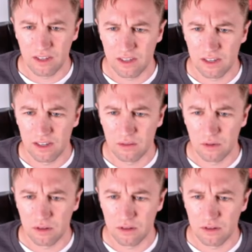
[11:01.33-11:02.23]

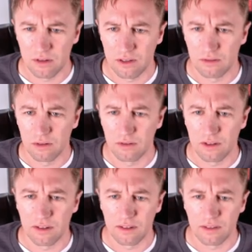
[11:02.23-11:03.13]
um, one, two, three, four,
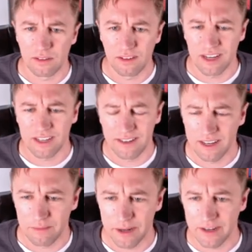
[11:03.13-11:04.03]
five, six, it was like
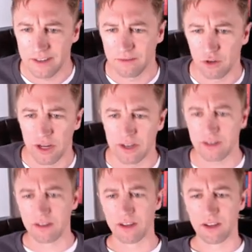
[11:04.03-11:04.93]
ten minutes of
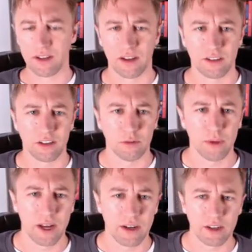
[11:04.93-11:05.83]
trading. Not too
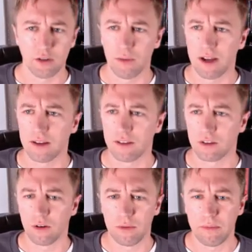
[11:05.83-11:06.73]
bad, not too bad.
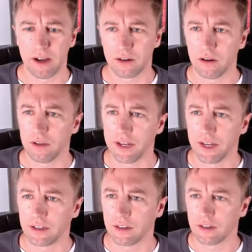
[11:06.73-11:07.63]
So I'll be back on the next